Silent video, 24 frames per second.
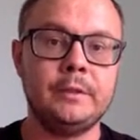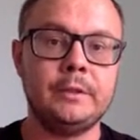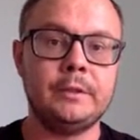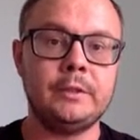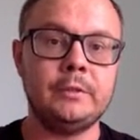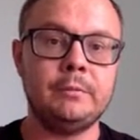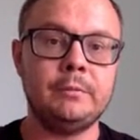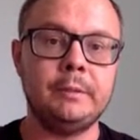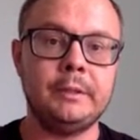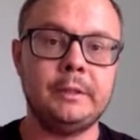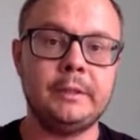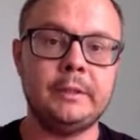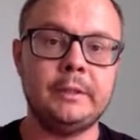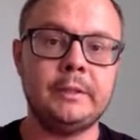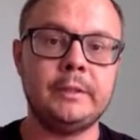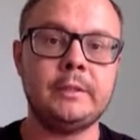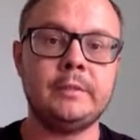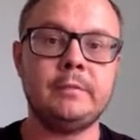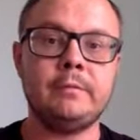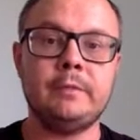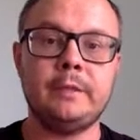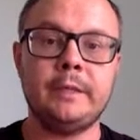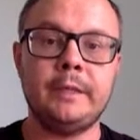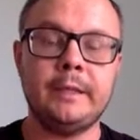So
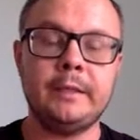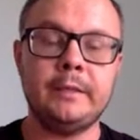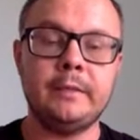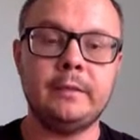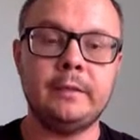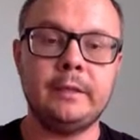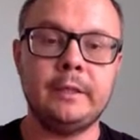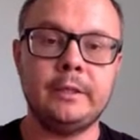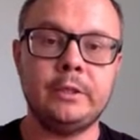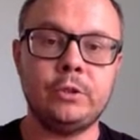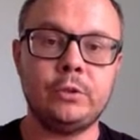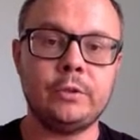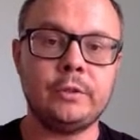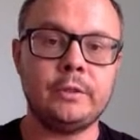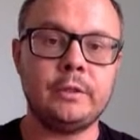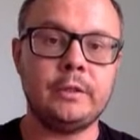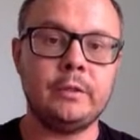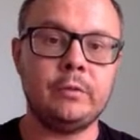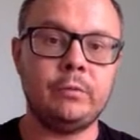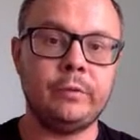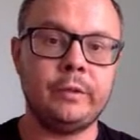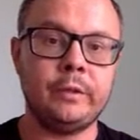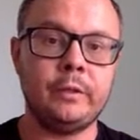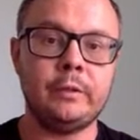because of the hidden dangers
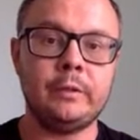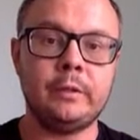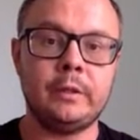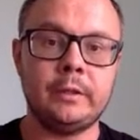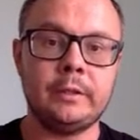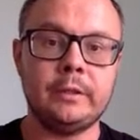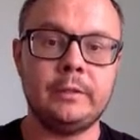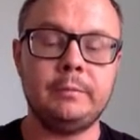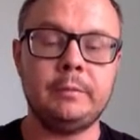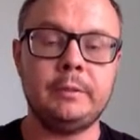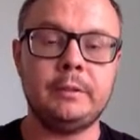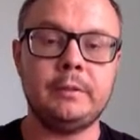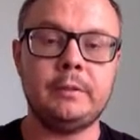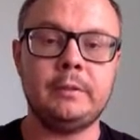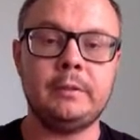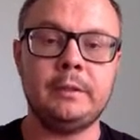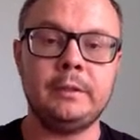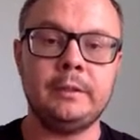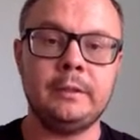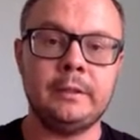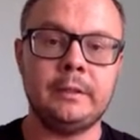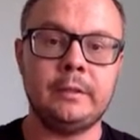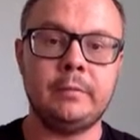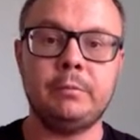that are well documented
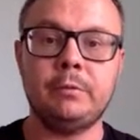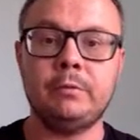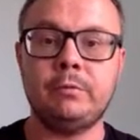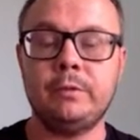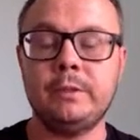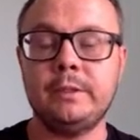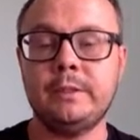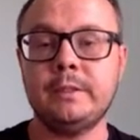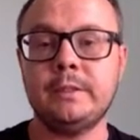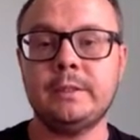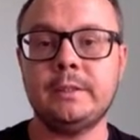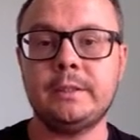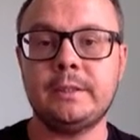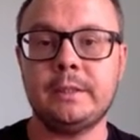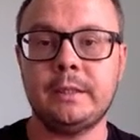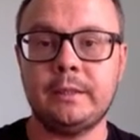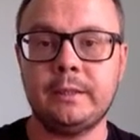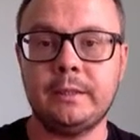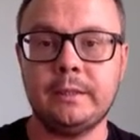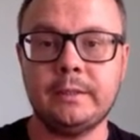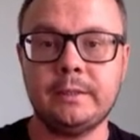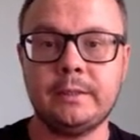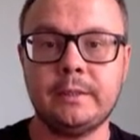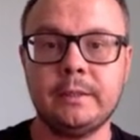in a number of recent
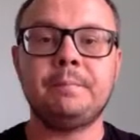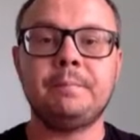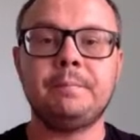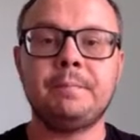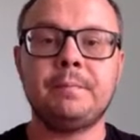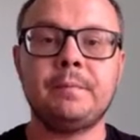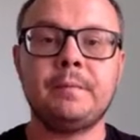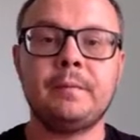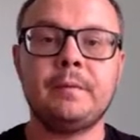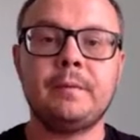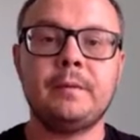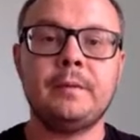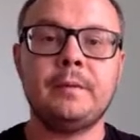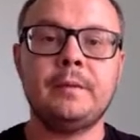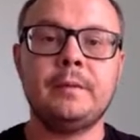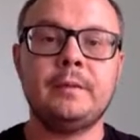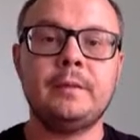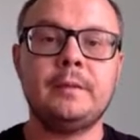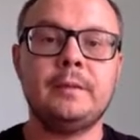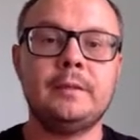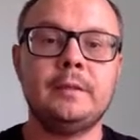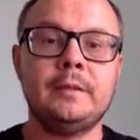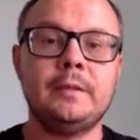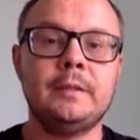studies.
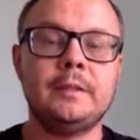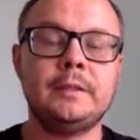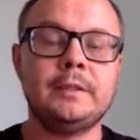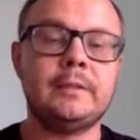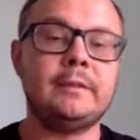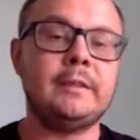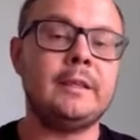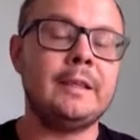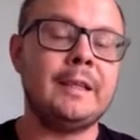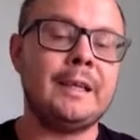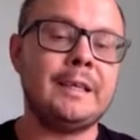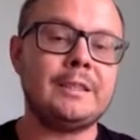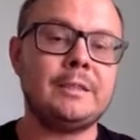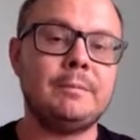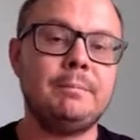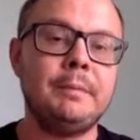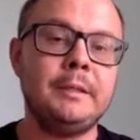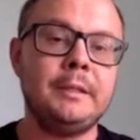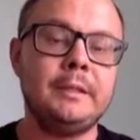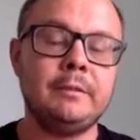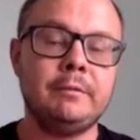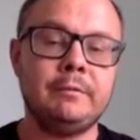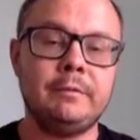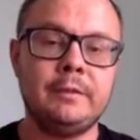So the last bit